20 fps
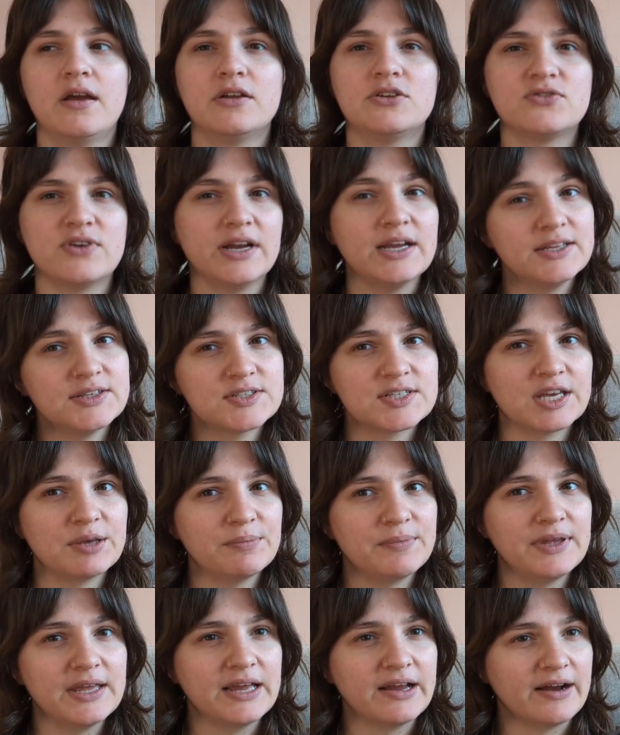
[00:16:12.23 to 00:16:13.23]
dragons
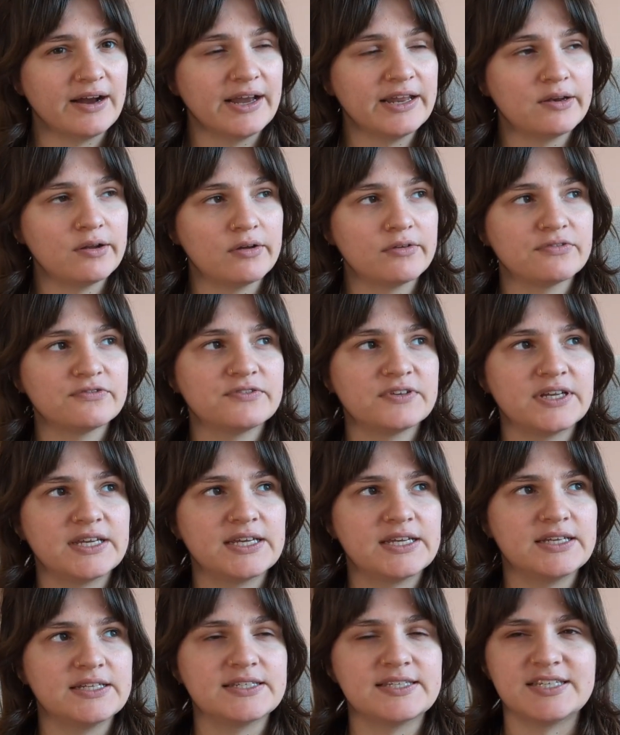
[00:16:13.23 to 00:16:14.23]
can be kind of
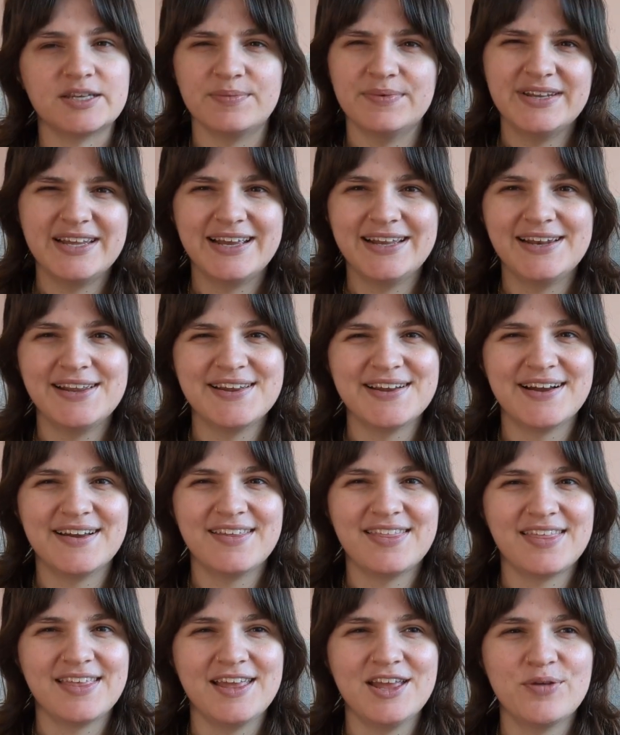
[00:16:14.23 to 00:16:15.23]
intimidating,
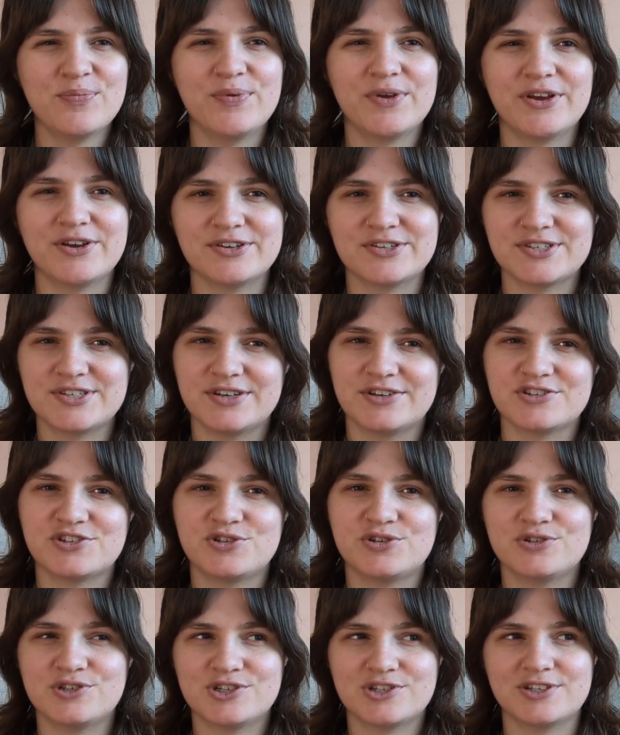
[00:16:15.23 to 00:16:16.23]
I think, because there's
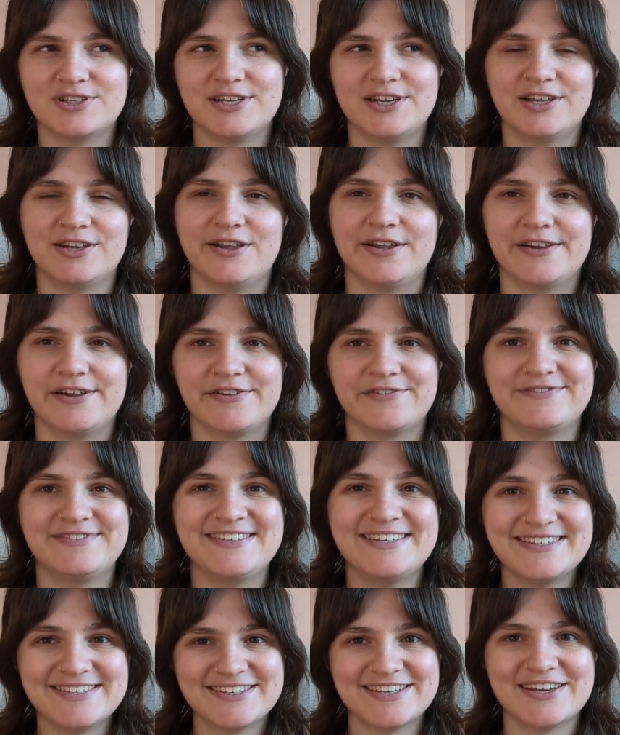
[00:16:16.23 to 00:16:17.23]
usually a lot of
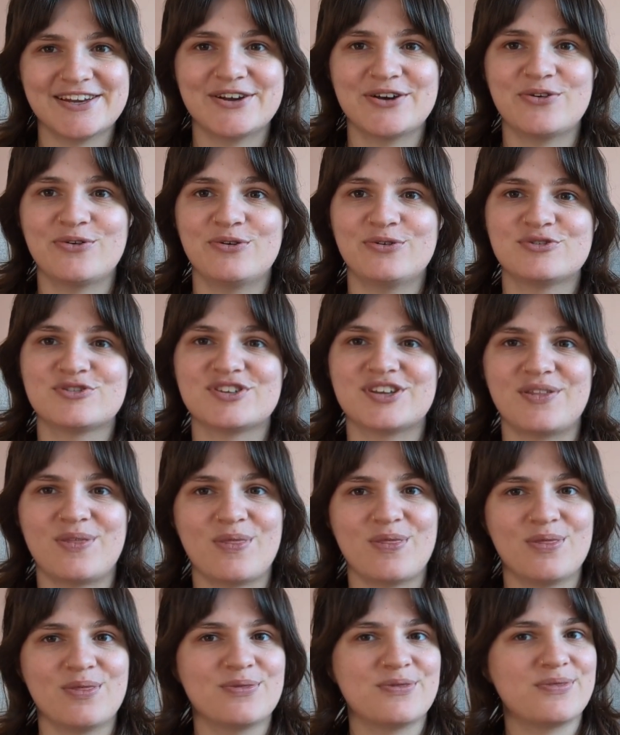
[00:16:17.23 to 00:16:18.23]
details
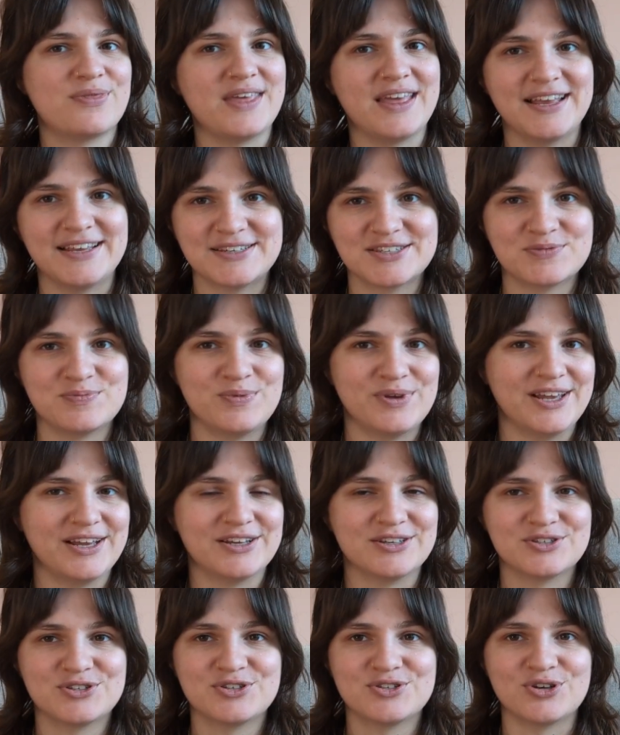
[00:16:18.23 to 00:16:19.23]
and things
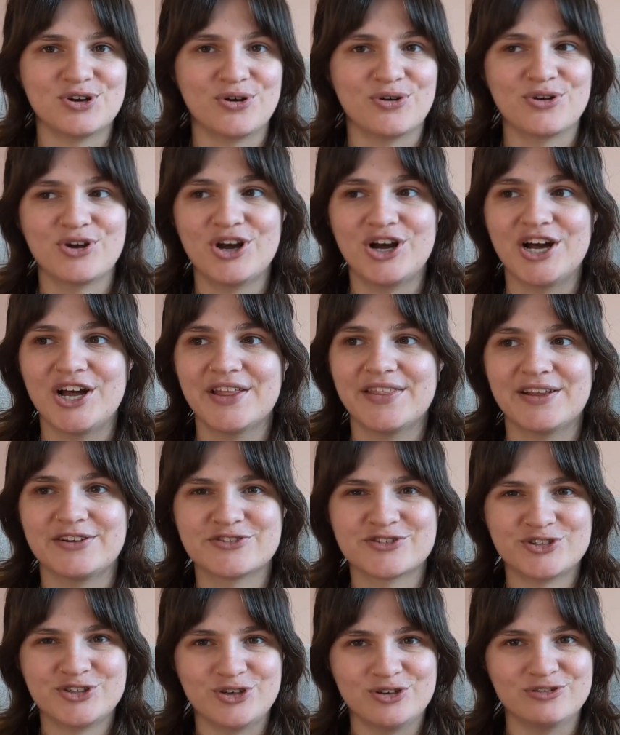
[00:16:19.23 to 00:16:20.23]
being sewn on.
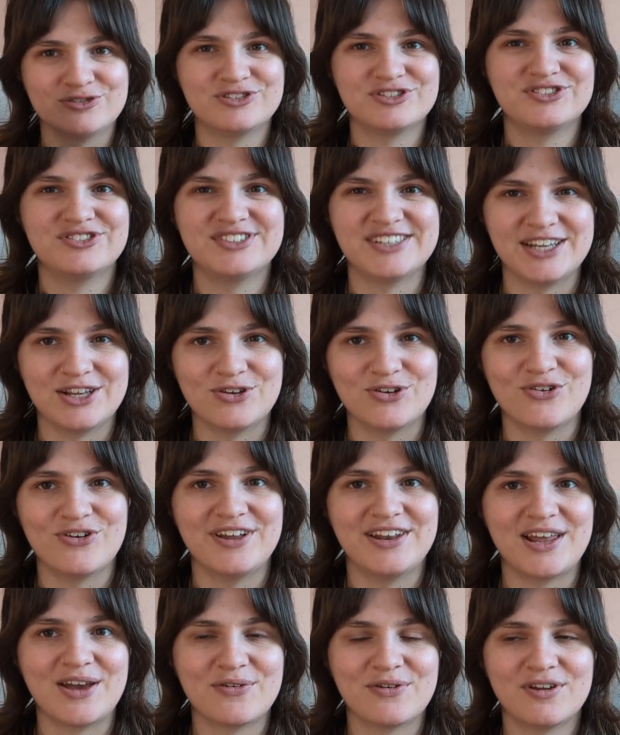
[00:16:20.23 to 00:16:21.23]
There's a huge tail
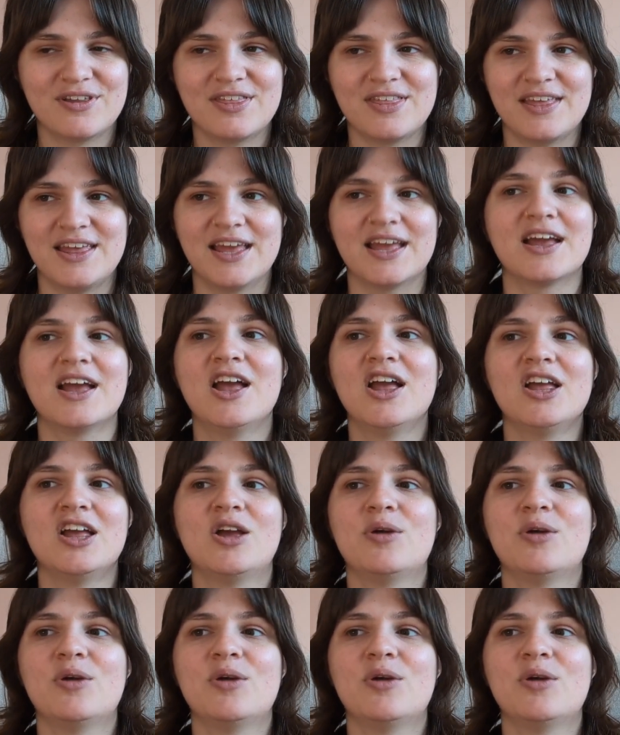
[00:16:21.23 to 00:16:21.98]
and everything,